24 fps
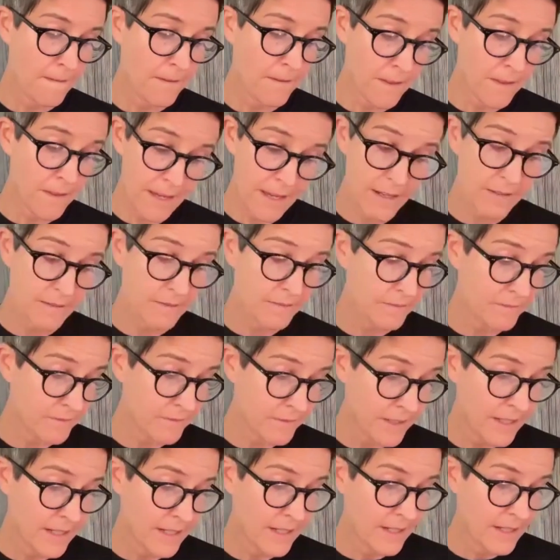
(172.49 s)

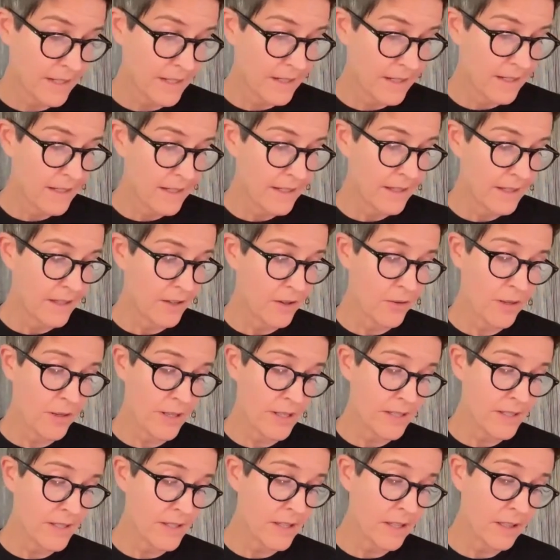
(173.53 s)
Then there
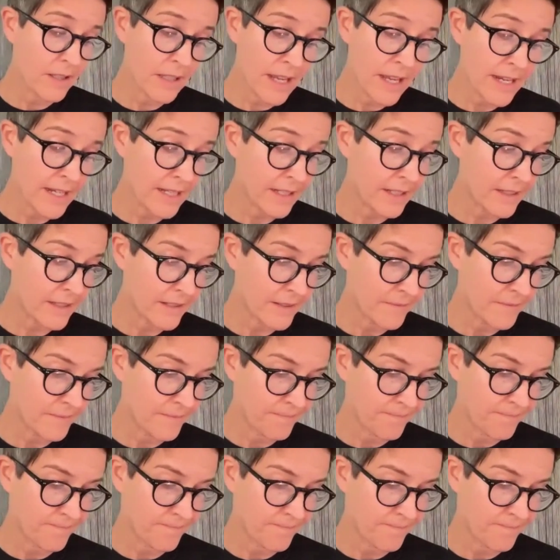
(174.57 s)
is the light.